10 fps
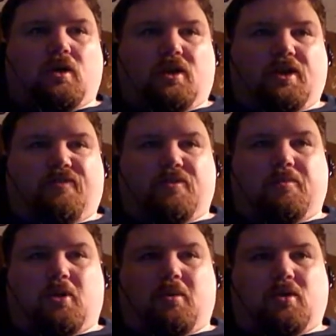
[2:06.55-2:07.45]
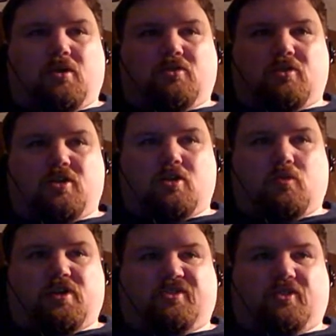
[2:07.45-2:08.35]
Cliff and Bobo go to another
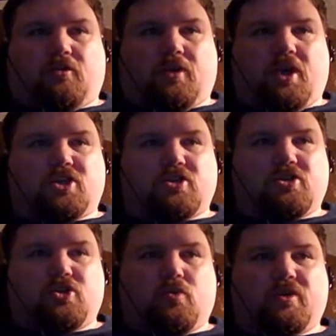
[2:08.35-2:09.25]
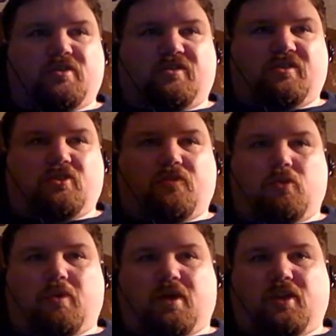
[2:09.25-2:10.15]
witness location. The two witnesses
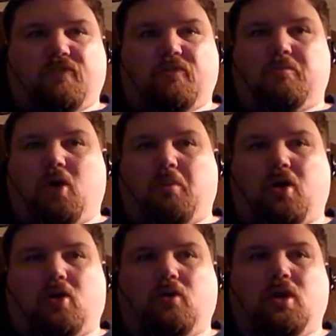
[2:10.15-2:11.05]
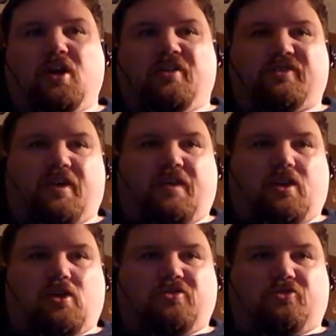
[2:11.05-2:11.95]
interviewed by Cliff and Bobo say they
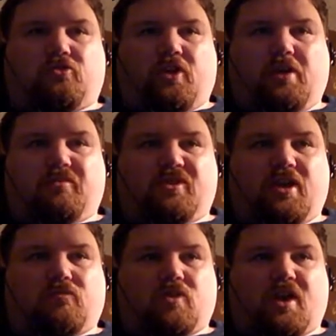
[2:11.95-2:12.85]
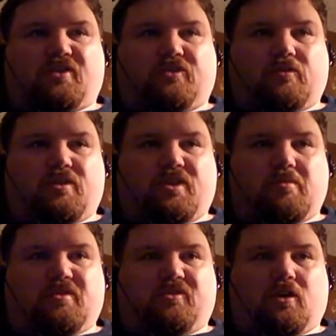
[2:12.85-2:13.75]
heard screams and had rocks thrown at
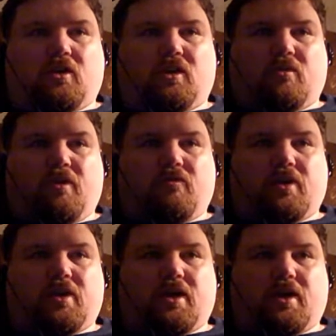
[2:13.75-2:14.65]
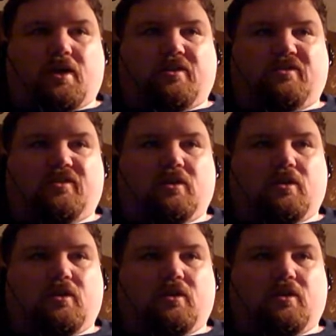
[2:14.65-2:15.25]
them and saw glowing red eyes.